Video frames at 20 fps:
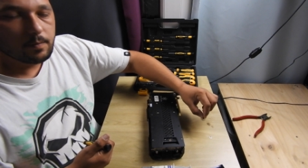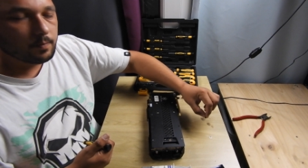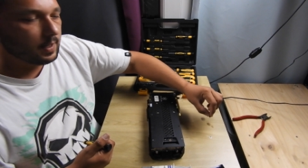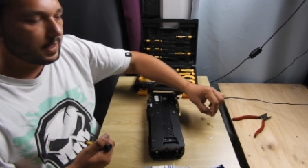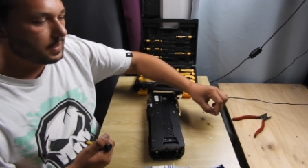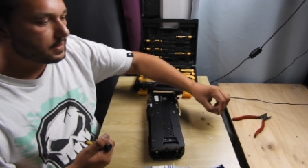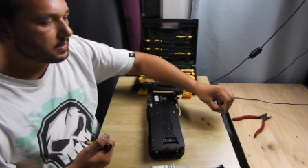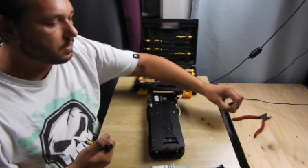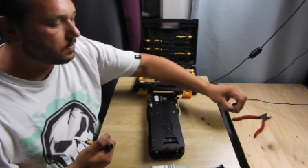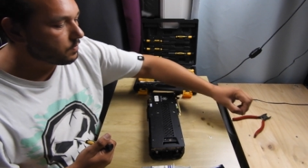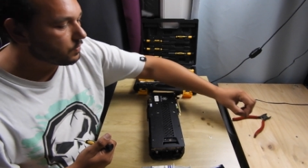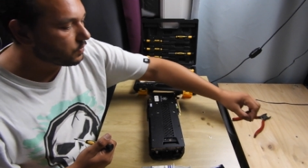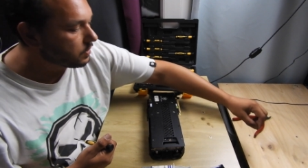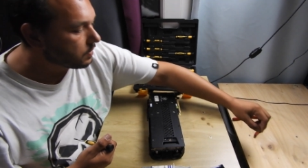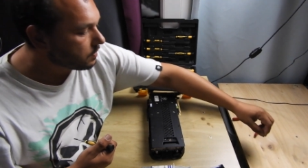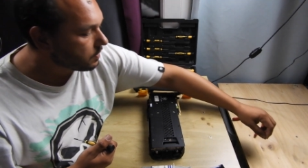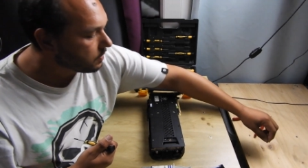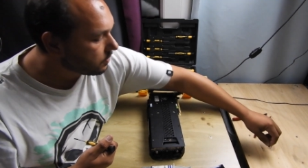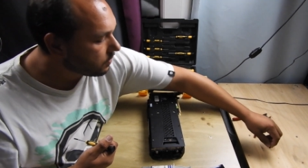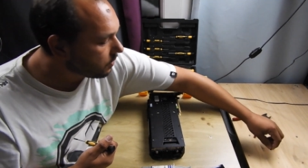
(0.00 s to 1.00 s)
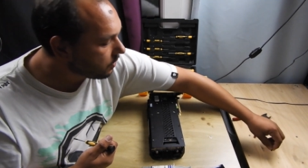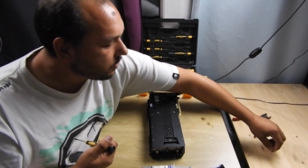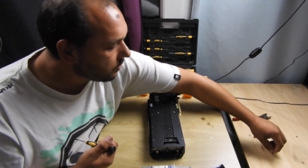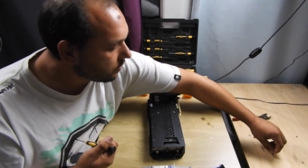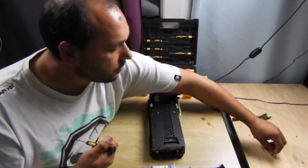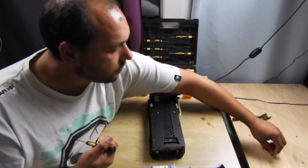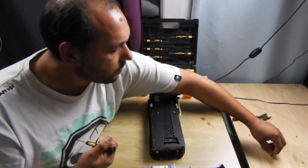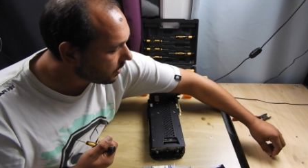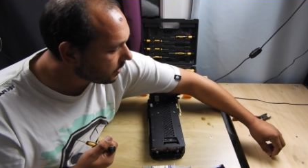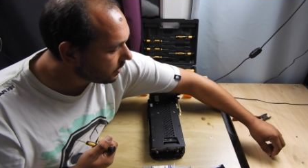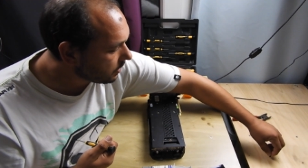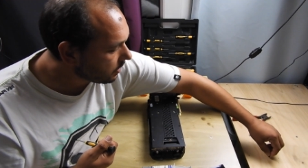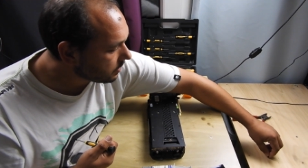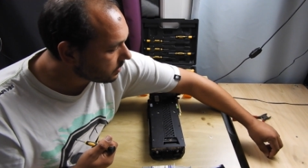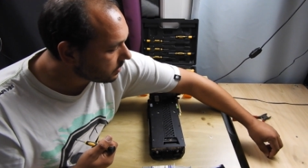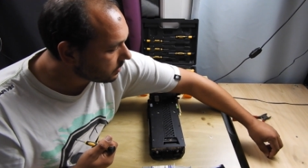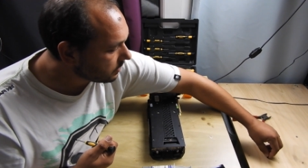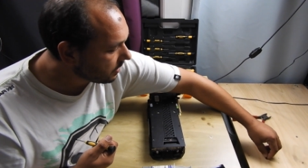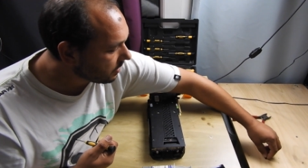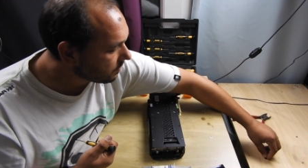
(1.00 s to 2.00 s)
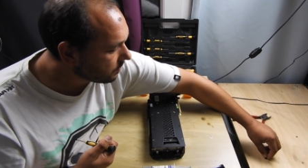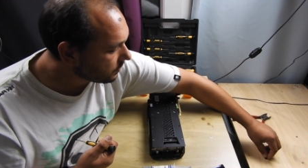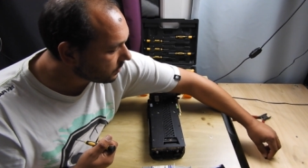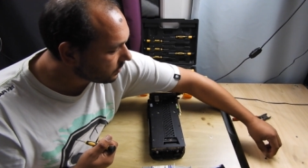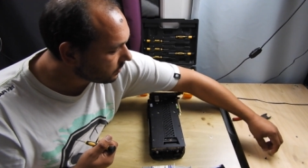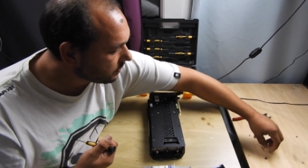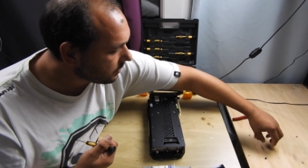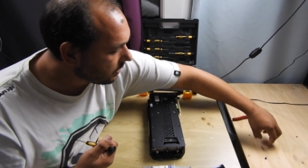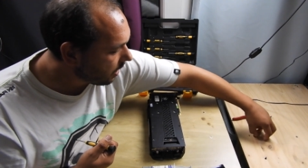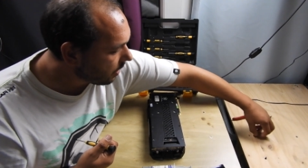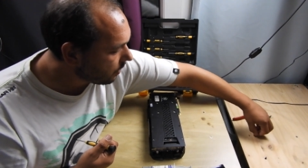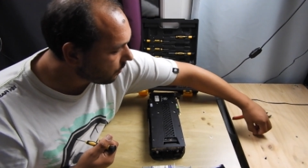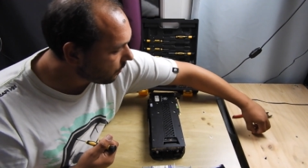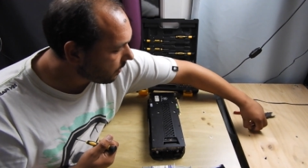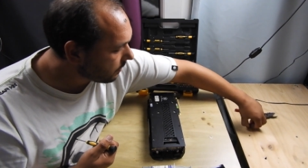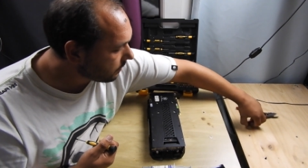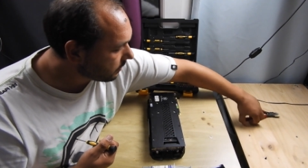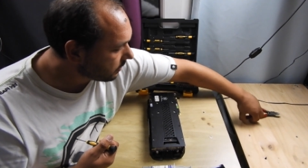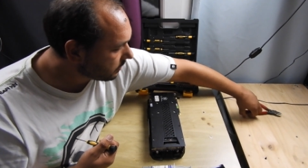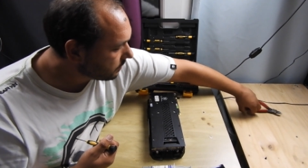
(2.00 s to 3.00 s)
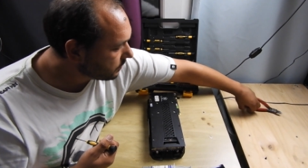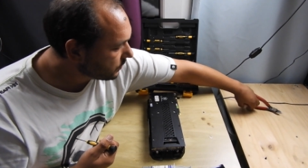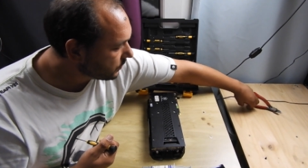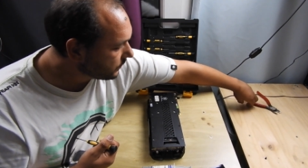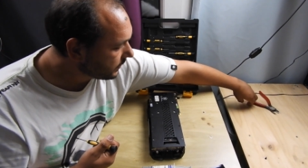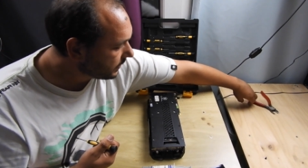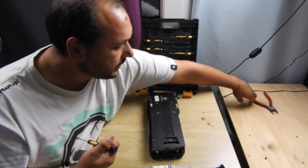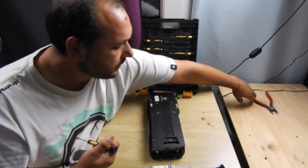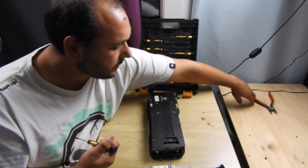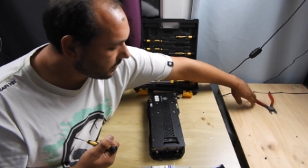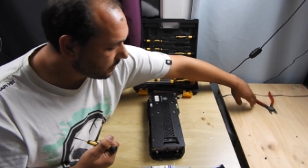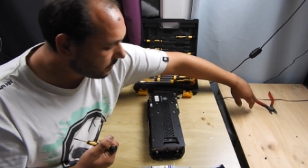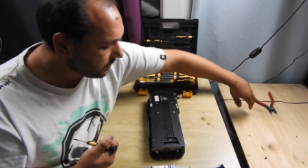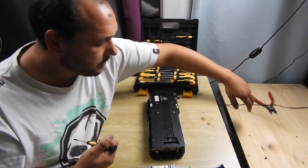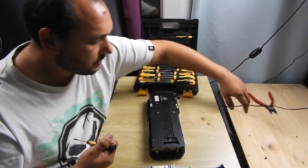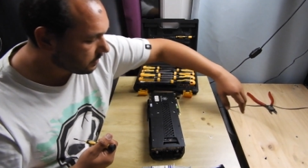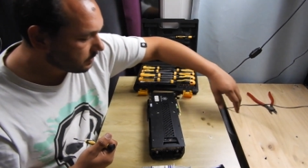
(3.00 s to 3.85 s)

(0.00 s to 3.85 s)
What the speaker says: place them on my other table, how I are removing